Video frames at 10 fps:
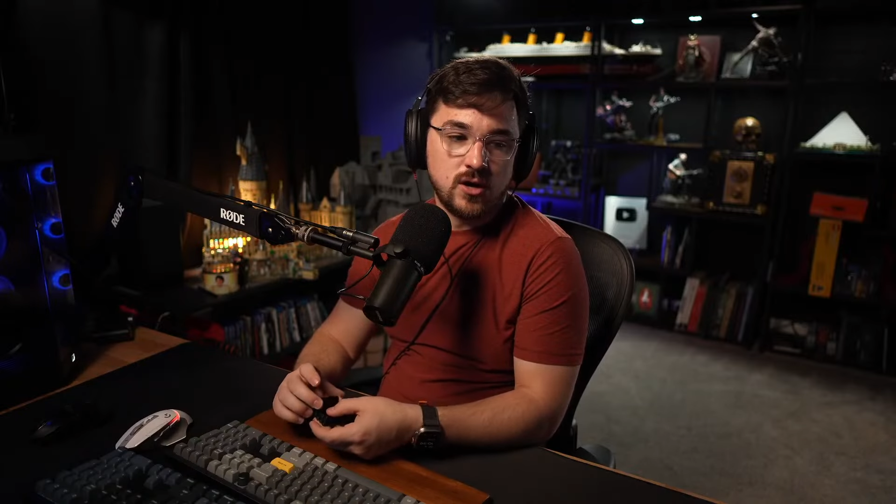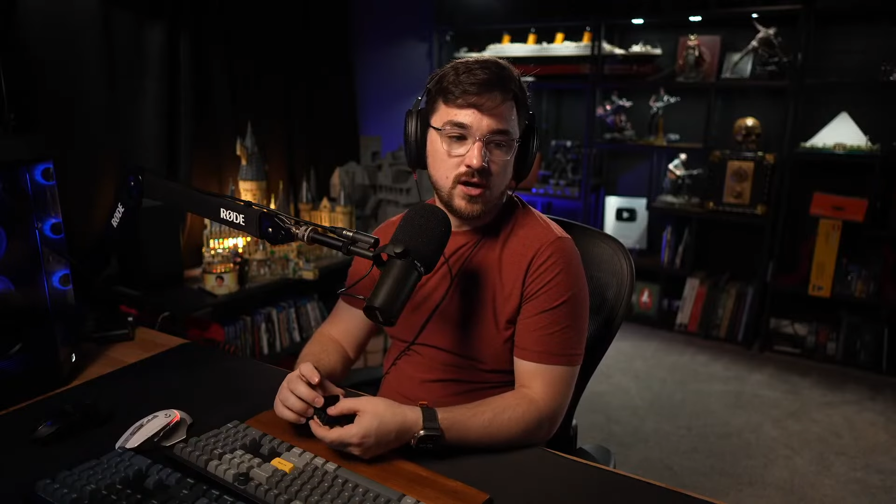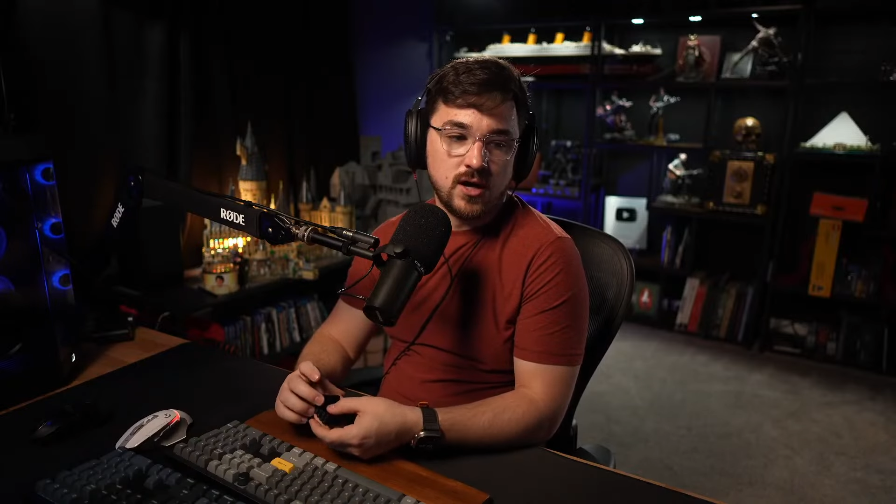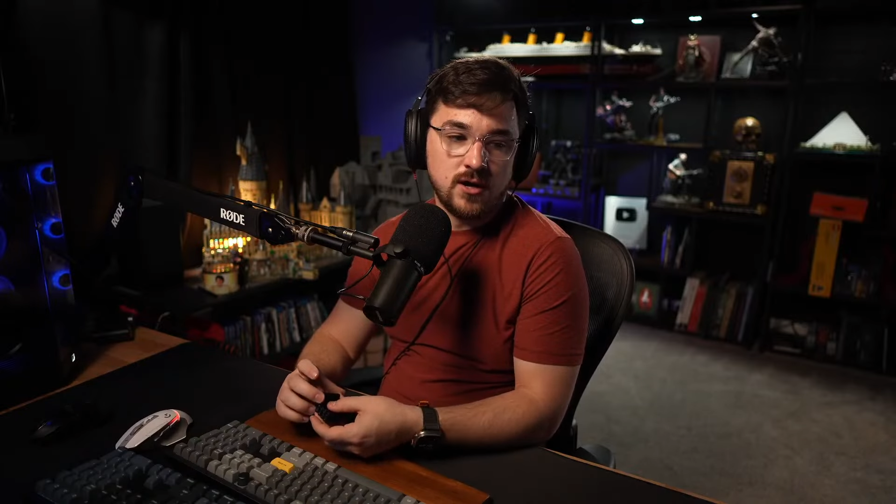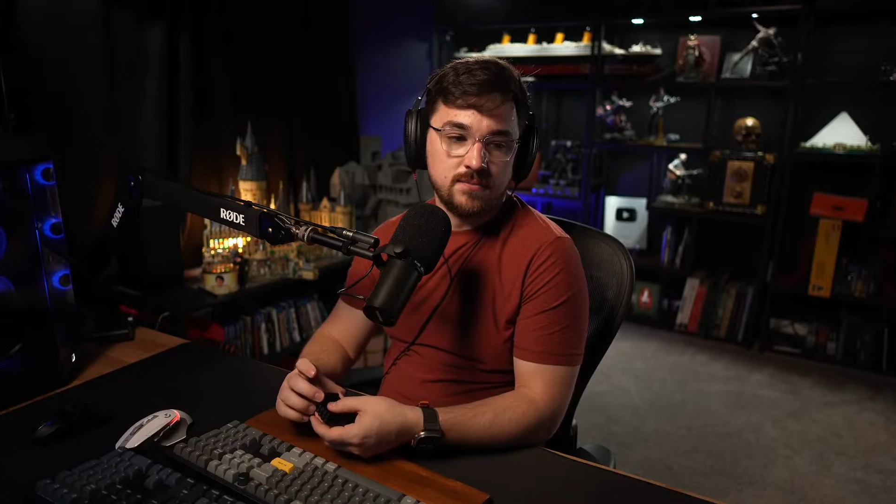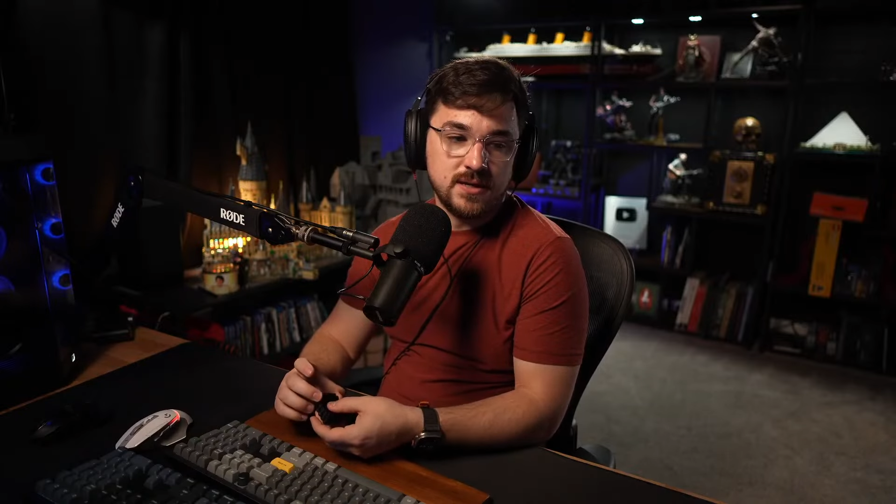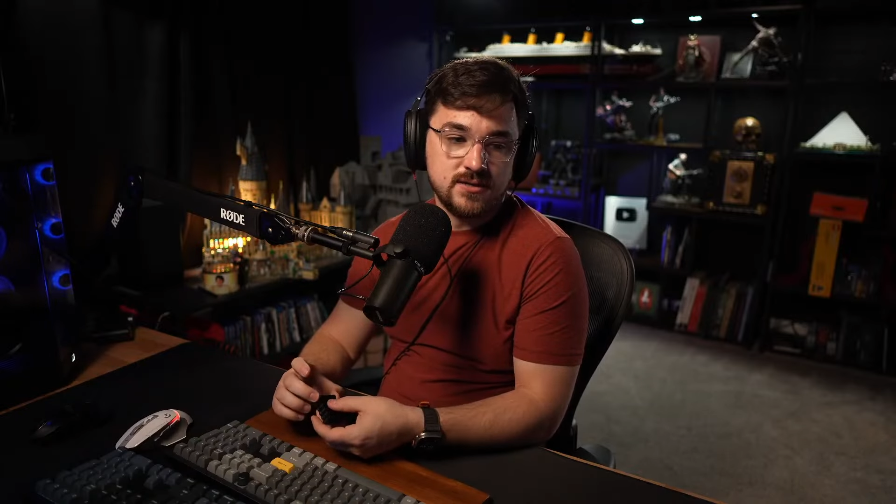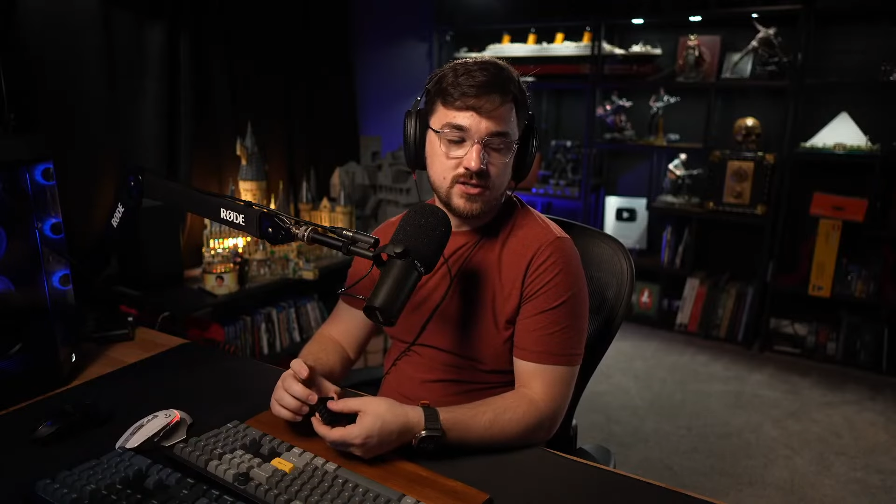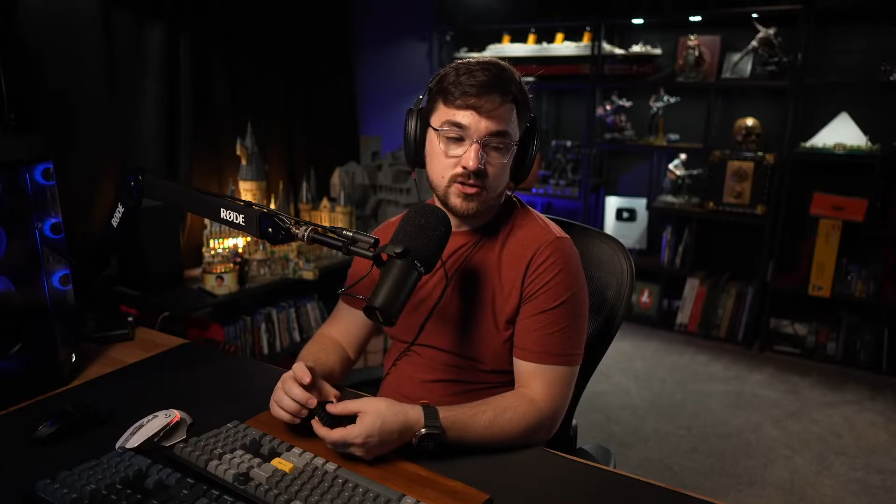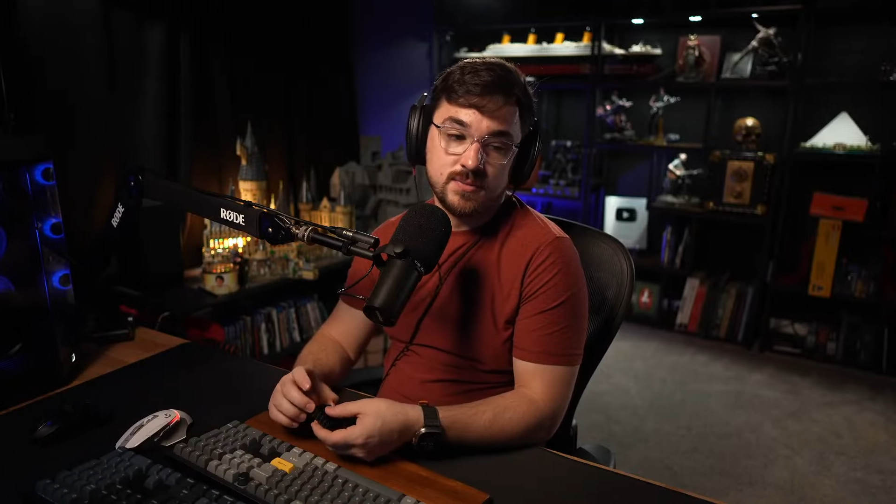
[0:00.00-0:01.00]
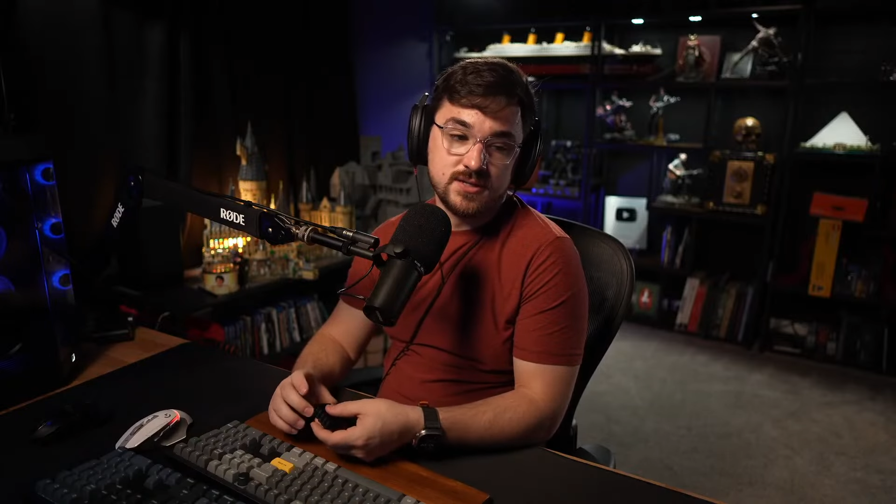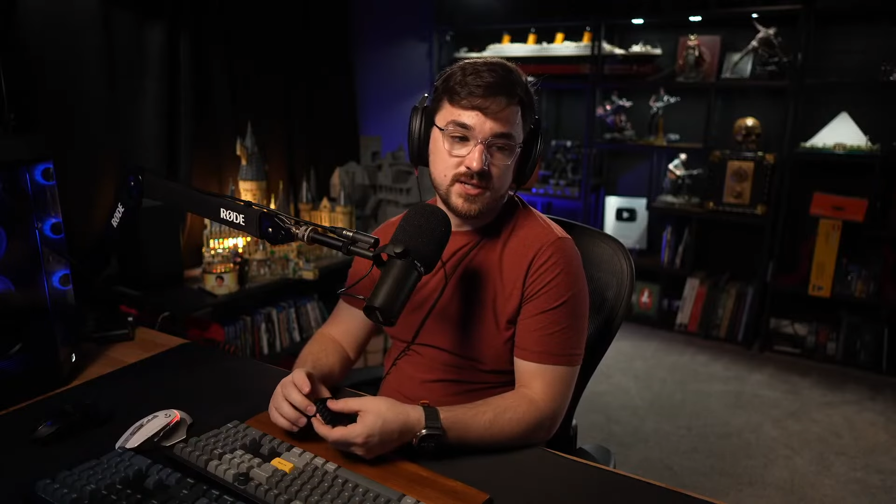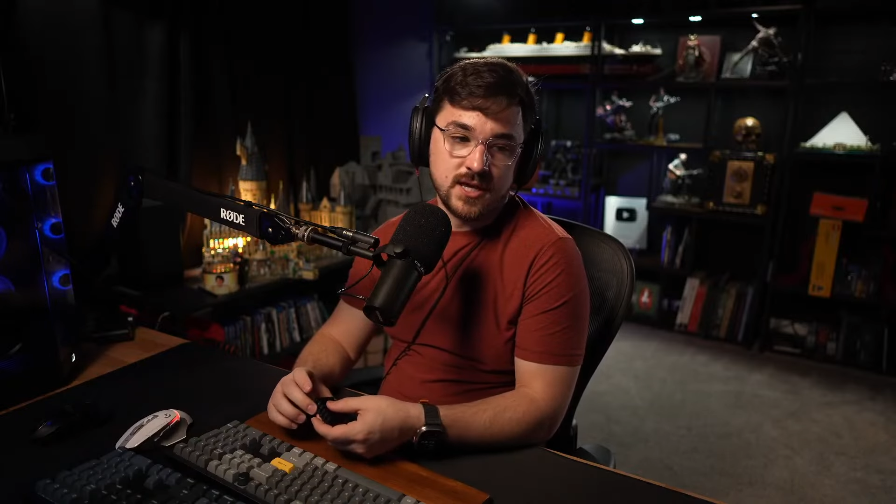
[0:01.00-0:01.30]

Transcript: uh, on P C or P C